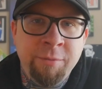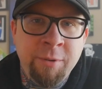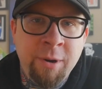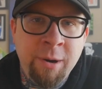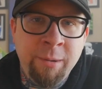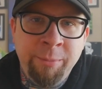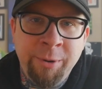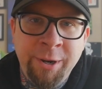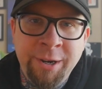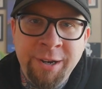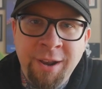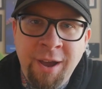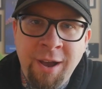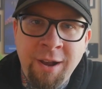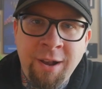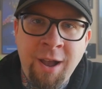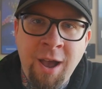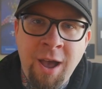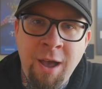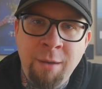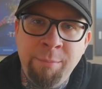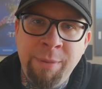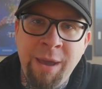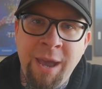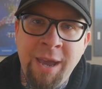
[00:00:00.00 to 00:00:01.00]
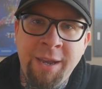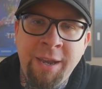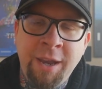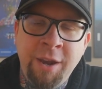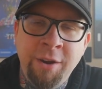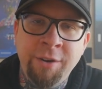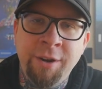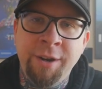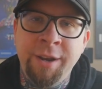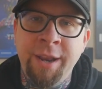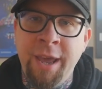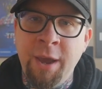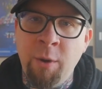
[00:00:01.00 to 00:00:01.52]
from GrimmGreen.com back
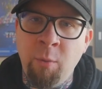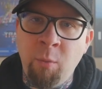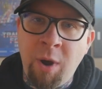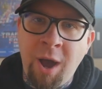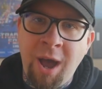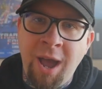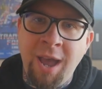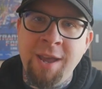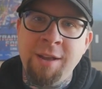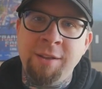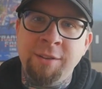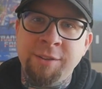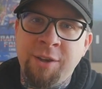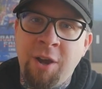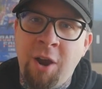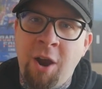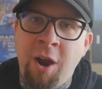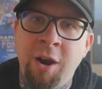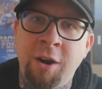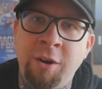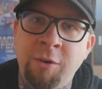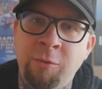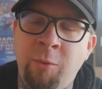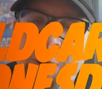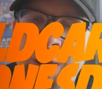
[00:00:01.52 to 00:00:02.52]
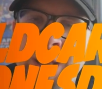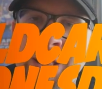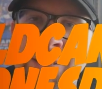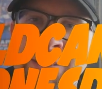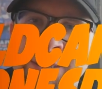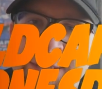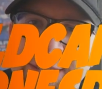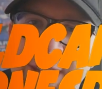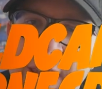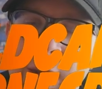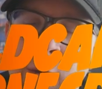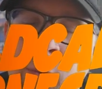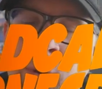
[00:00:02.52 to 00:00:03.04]
here today. Wild Card
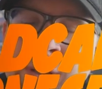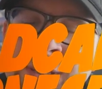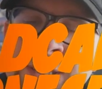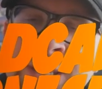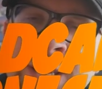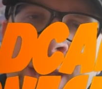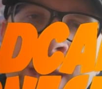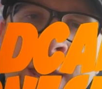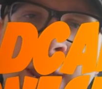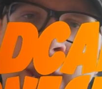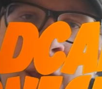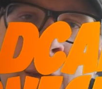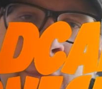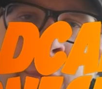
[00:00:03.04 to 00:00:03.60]
Wednesday. Once again, I